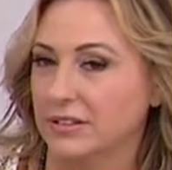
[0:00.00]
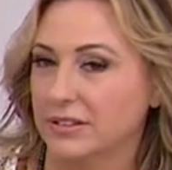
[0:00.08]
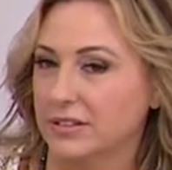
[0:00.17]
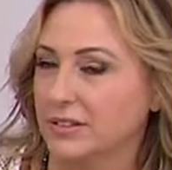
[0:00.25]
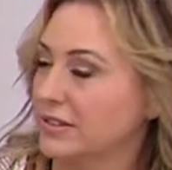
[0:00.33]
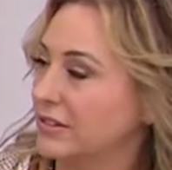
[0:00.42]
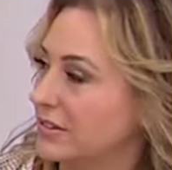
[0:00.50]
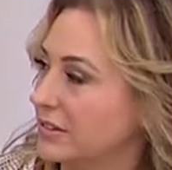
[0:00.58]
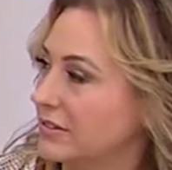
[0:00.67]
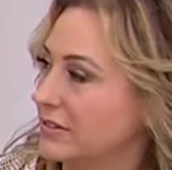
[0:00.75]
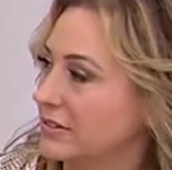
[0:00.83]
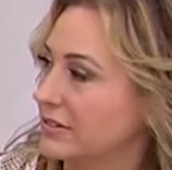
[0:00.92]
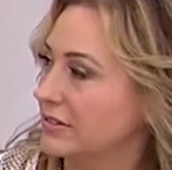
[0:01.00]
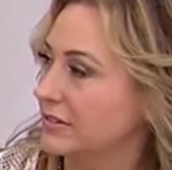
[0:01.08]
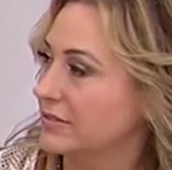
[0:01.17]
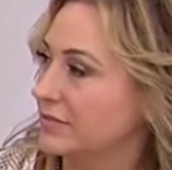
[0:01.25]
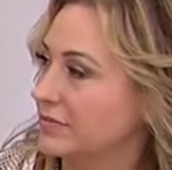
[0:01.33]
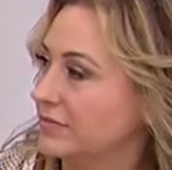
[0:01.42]

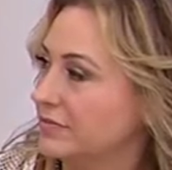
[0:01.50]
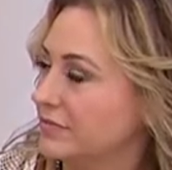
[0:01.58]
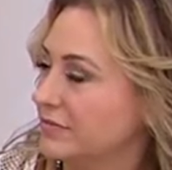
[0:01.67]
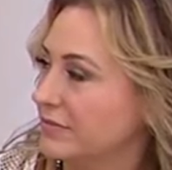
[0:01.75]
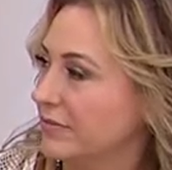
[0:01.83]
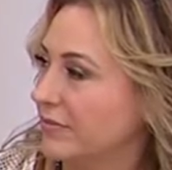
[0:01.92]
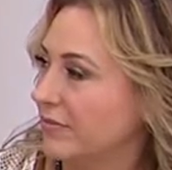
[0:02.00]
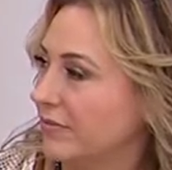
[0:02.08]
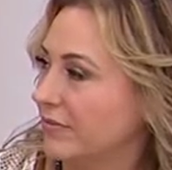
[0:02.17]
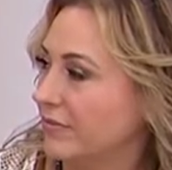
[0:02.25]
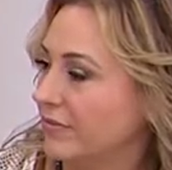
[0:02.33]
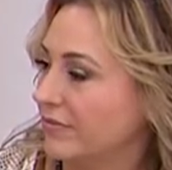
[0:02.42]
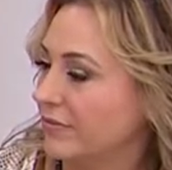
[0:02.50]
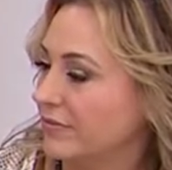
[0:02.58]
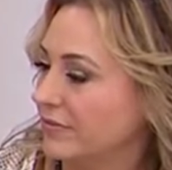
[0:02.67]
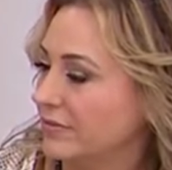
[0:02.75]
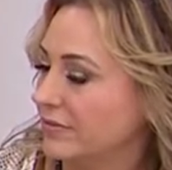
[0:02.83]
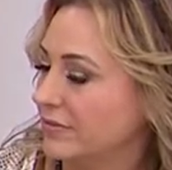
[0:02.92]

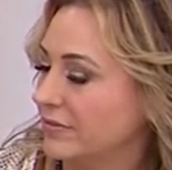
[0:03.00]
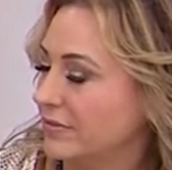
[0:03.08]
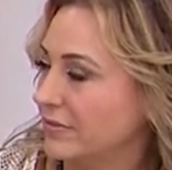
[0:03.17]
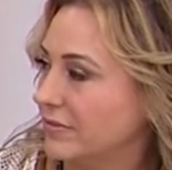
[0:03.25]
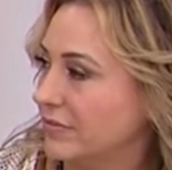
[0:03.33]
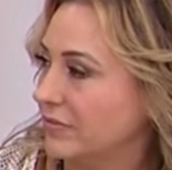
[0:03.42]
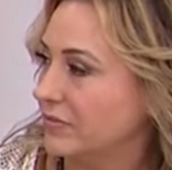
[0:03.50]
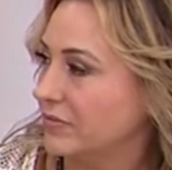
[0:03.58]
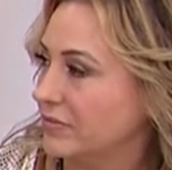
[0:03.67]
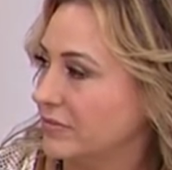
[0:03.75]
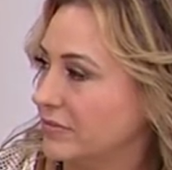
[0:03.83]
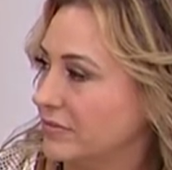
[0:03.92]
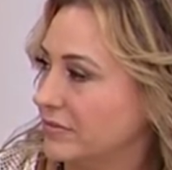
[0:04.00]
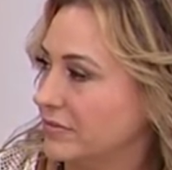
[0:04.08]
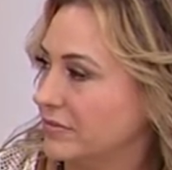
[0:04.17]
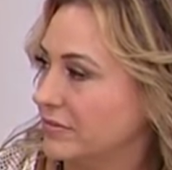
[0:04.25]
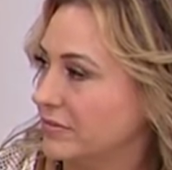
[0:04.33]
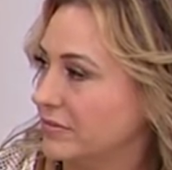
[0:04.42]

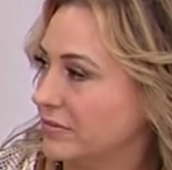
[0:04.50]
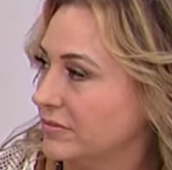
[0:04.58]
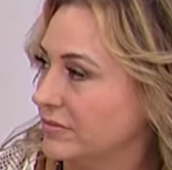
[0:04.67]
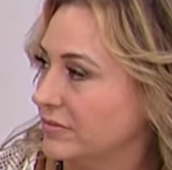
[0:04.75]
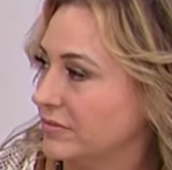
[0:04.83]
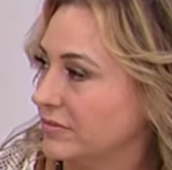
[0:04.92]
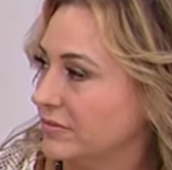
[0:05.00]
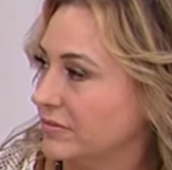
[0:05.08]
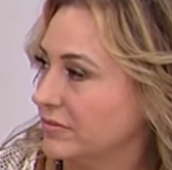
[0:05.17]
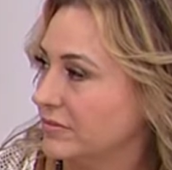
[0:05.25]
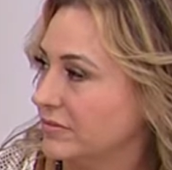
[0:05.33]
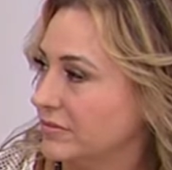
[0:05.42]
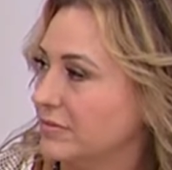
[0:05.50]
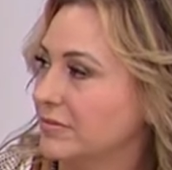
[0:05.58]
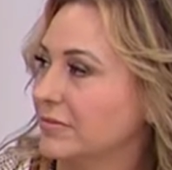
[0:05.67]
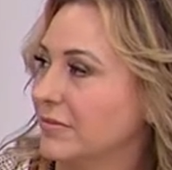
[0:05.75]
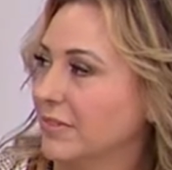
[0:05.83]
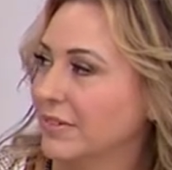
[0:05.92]

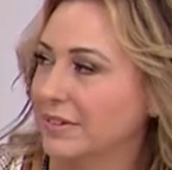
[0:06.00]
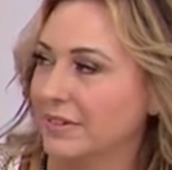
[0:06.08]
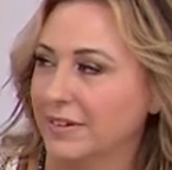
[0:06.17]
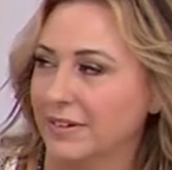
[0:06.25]
The person shown says nothing.